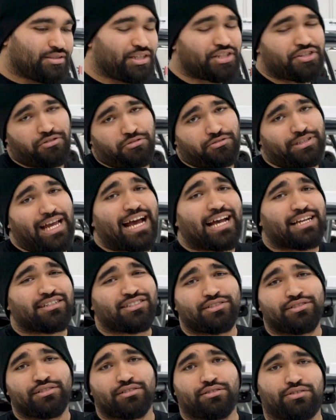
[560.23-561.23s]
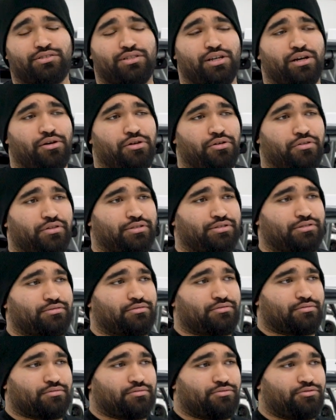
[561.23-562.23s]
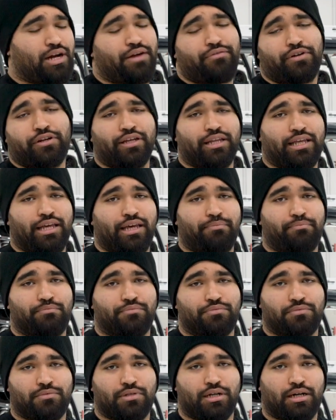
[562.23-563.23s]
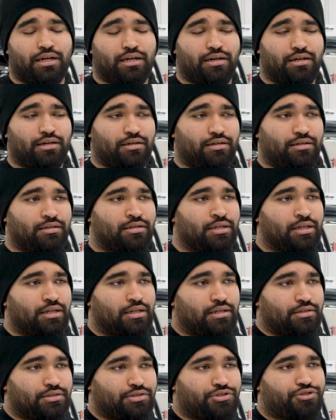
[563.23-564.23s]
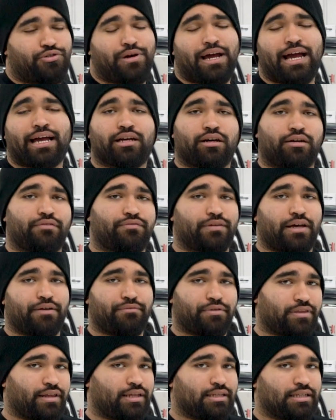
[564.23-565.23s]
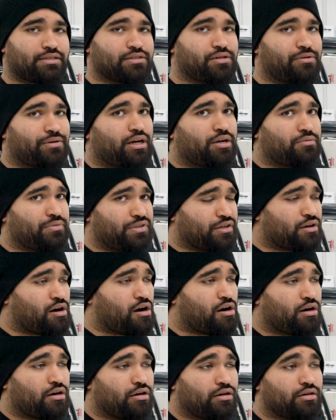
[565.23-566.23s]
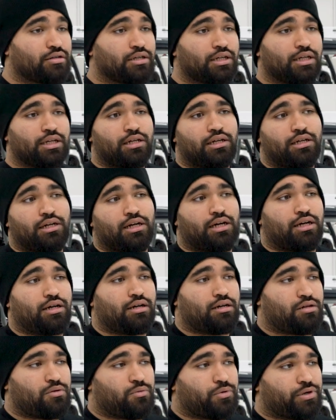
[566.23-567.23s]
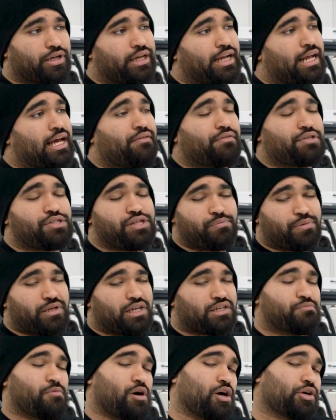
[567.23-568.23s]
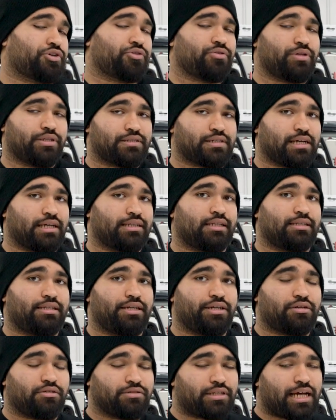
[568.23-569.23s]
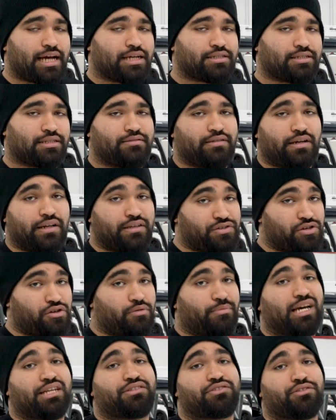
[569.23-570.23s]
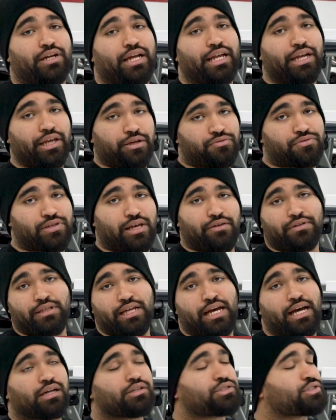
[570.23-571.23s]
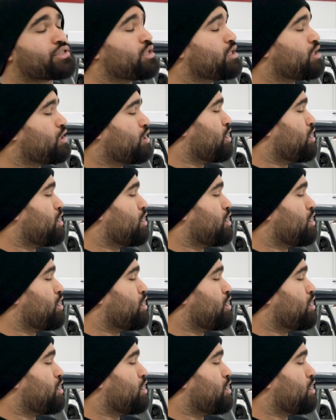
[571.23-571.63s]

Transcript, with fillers: digital dash, so the driver can keep uh, track of everything that's going on with the car. Uh, we're gonna have a GPS module inside that digital dash. That's an ECU Master ADU7 dash.